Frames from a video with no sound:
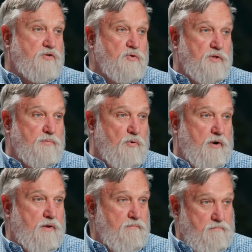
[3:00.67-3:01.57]
2 a.m.
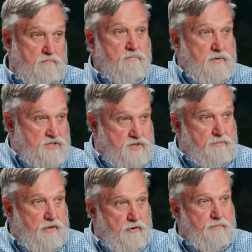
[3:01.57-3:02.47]

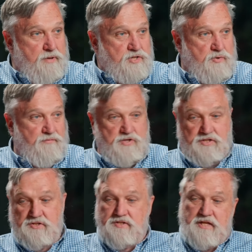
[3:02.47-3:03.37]
They're the Ministry of
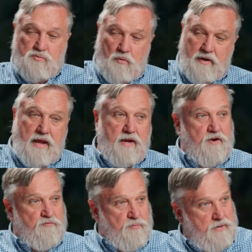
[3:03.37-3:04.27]
Justice. That's one kind of
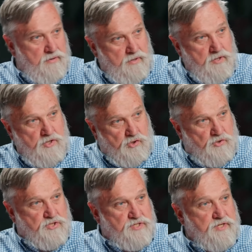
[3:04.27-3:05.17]
government.
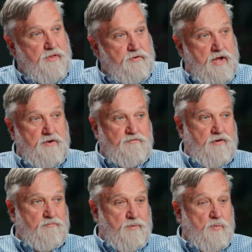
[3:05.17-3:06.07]
Church is another kind of
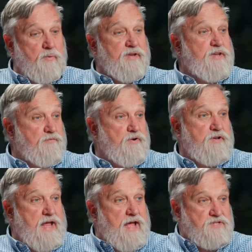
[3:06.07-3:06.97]
government with a
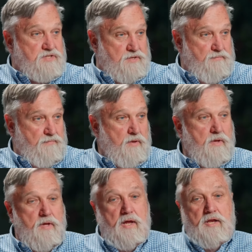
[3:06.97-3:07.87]
different task.
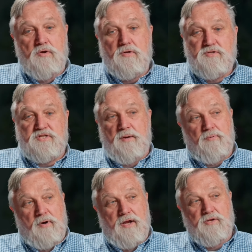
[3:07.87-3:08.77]
And you can
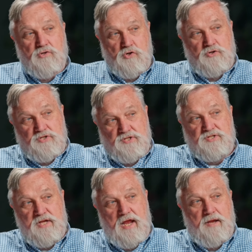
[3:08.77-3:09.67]
separate church and
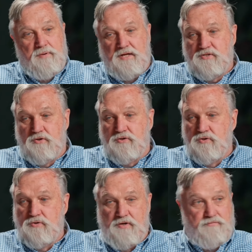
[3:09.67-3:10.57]
state because they're
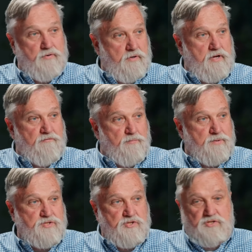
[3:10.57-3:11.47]
two different
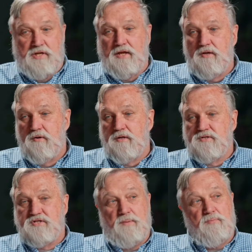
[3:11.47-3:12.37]
governments, just like you
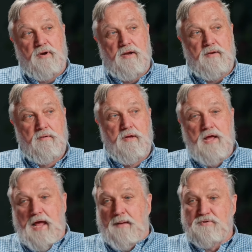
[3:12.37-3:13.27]
can separate
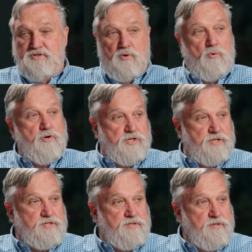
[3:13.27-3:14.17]
apples and
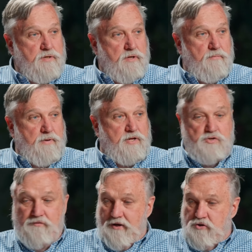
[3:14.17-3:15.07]
oranges
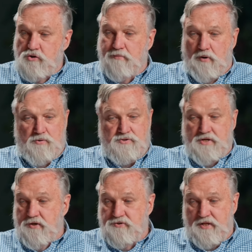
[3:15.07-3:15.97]
because you've got two bowls
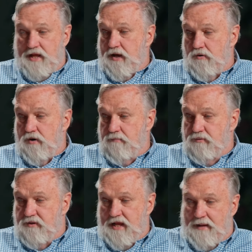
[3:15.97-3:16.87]
and here's the counter and I
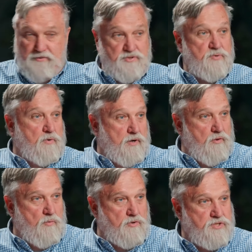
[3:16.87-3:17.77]
put the apples in one
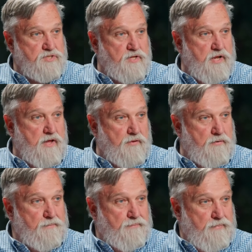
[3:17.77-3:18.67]
and the oranges in the
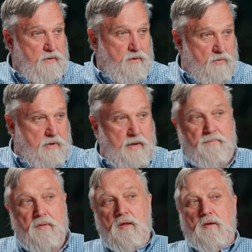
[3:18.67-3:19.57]
other. Okay,
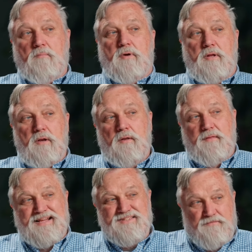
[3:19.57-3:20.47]
but
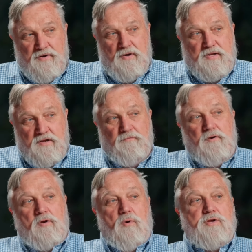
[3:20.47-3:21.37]
that's a very
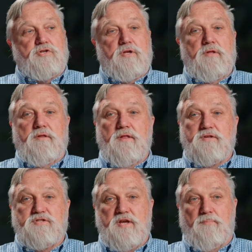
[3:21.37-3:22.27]
different question than
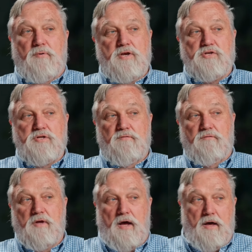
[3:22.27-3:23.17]
the separation
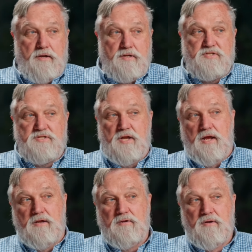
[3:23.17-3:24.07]
of God and
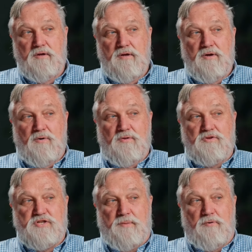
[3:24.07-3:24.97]
state or
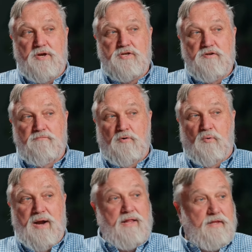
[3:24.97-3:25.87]
the separation of
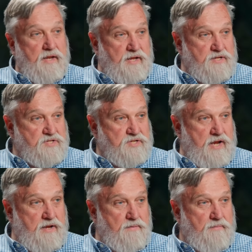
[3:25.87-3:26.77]
morality and state.